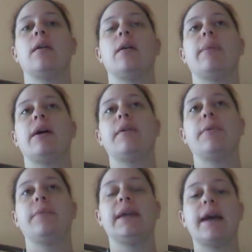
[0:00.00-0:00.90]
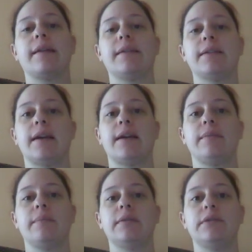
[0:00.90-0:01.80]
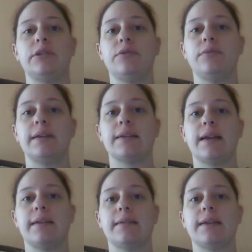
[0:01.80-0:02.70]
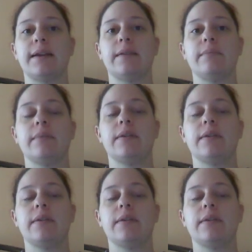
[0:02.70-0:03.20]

about a week ahead of time to 2 weeks ahead of time.